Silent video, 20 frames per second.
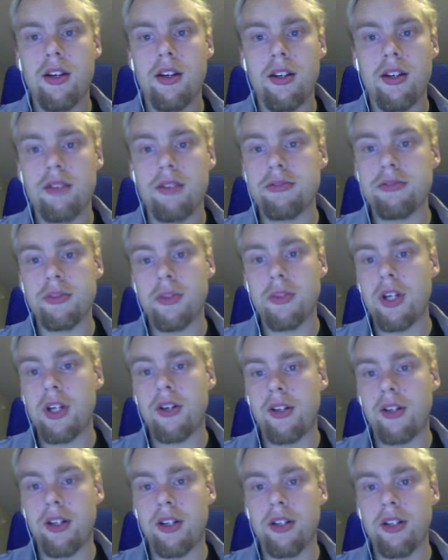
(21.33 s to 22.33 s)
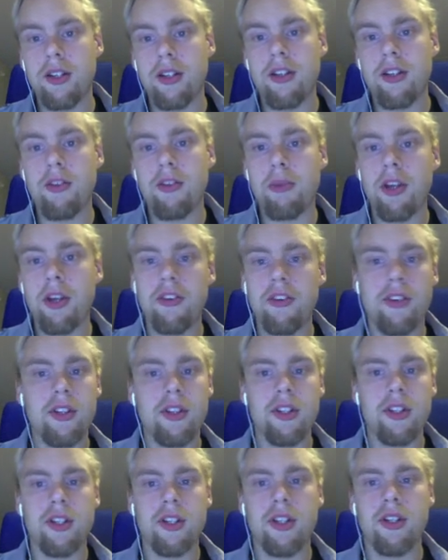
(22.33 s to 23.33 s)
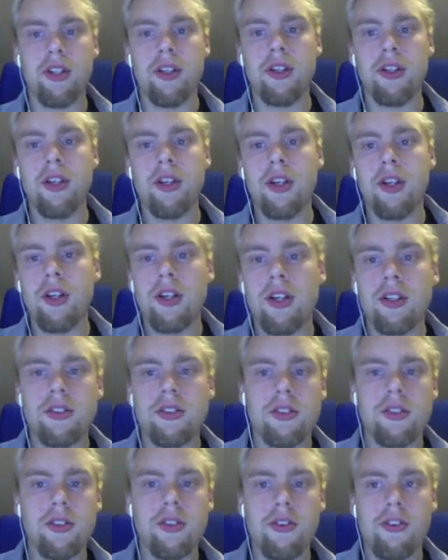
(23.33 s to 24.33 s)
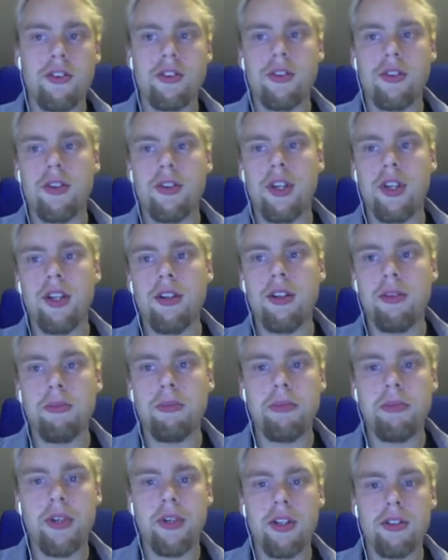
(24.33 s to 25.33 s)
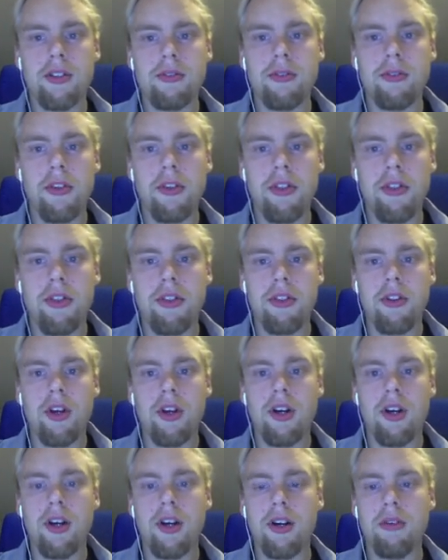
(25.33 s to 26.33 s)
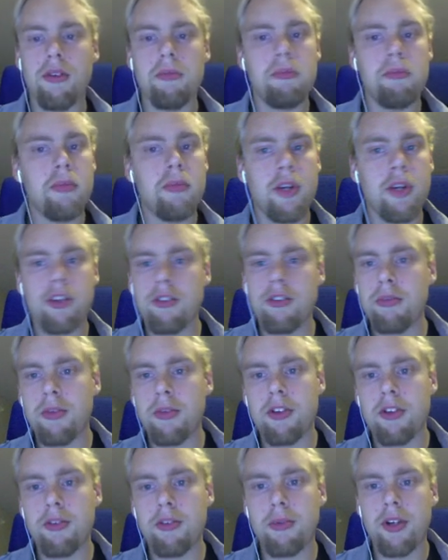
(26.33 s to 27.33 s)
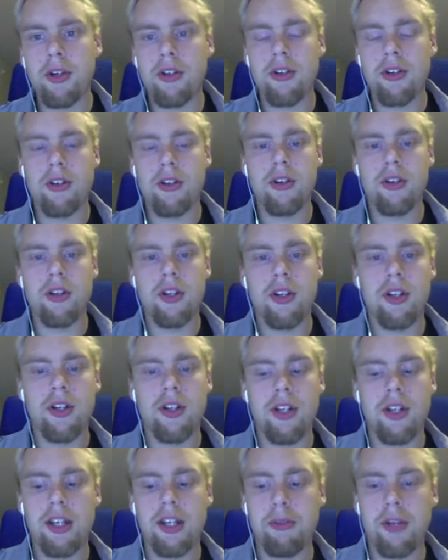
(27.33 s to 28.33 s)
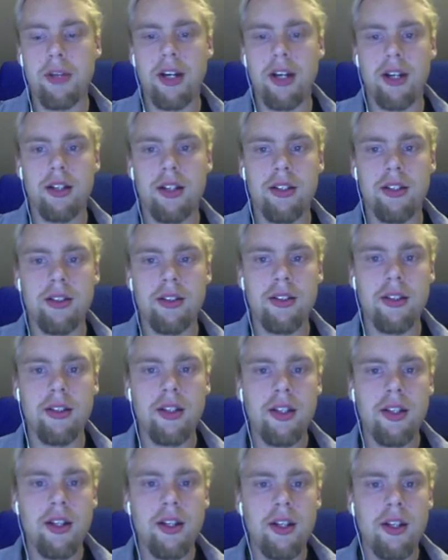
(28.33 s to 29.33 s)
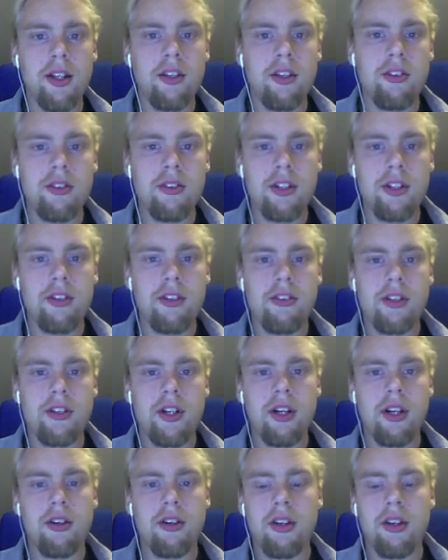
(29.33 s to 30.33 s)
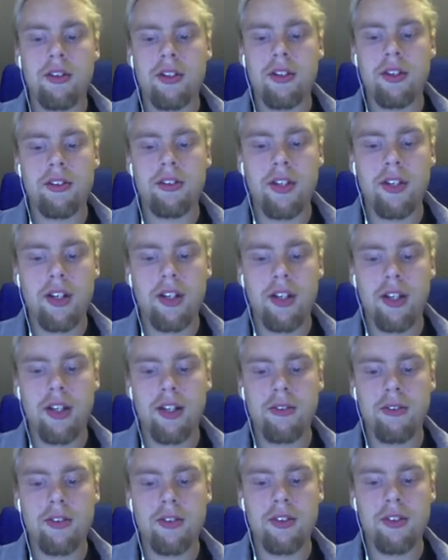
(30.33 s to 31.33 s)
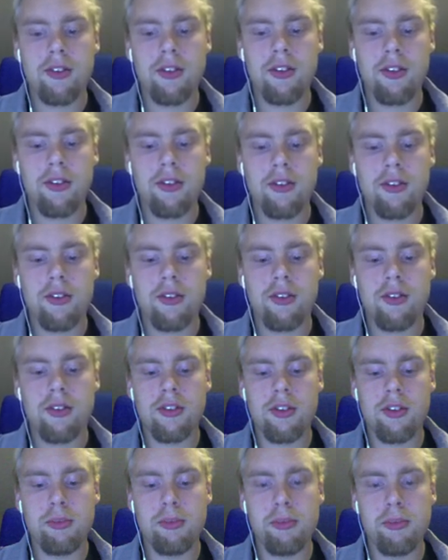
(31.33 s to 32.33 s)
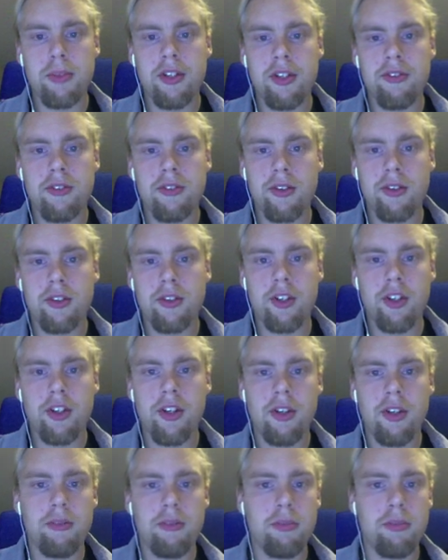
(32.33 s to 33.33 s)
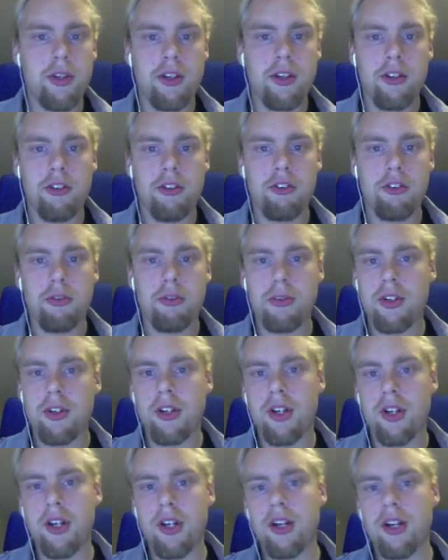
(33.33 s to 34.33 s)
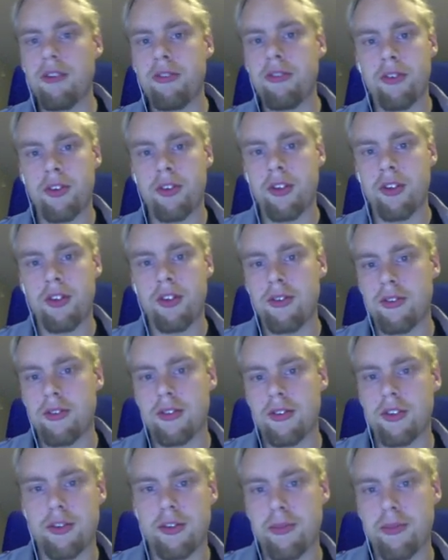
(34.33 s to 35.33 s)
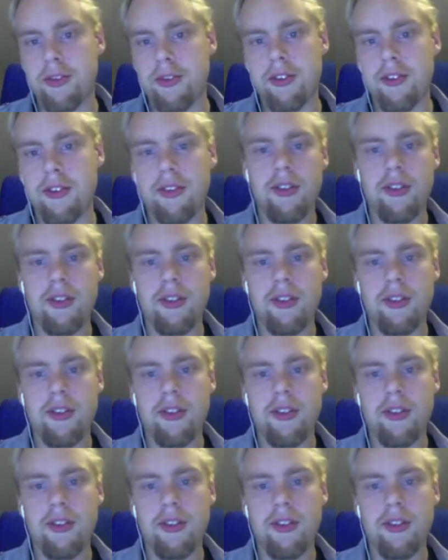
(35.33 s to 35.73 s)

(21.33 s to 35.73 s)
from now on. It's basically Cocos 2D, but with much better API. So let's start out. I'm going to create a game called Orbivoid because we're going to avoid orbs.